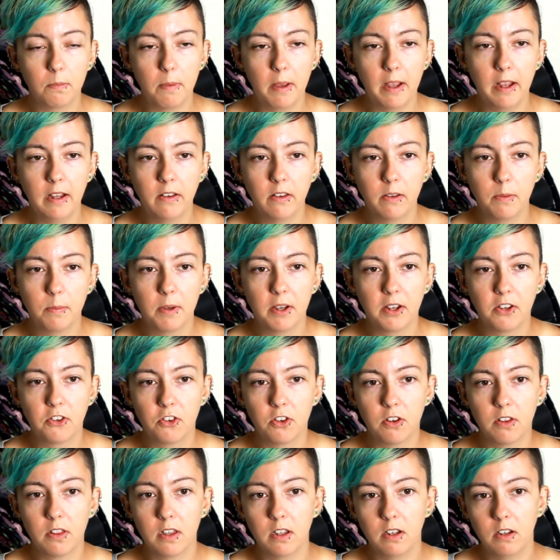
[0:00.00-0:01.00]
paint a
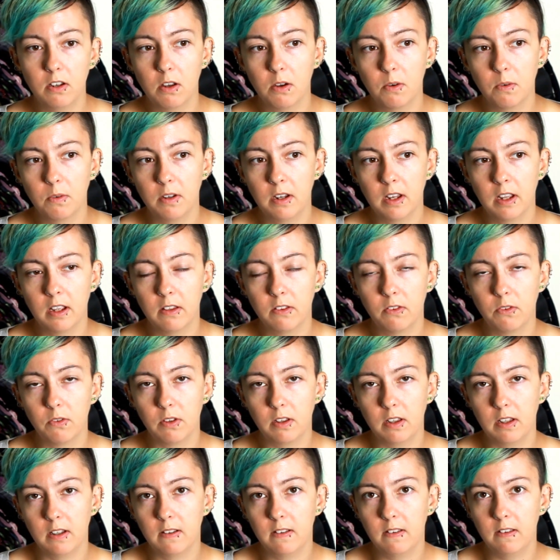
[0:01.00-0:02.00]
picture that no one has
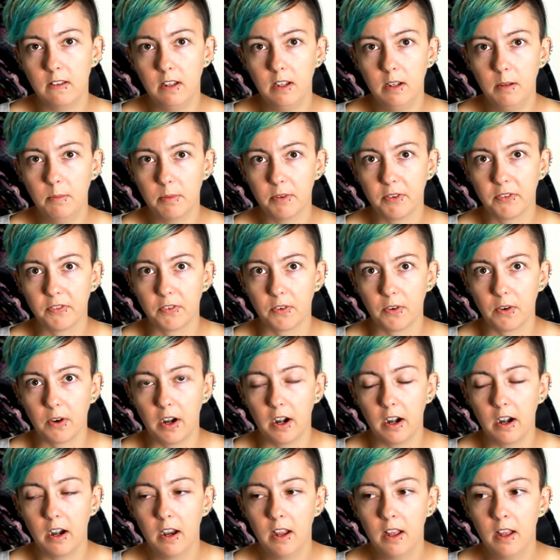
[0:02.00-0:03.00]
really seen
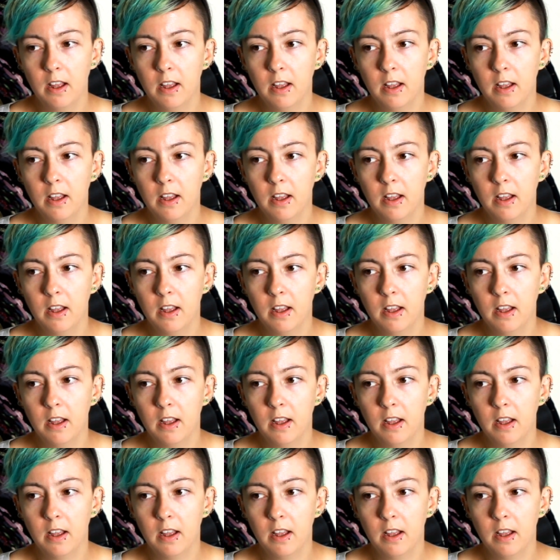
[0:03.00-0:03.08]
before.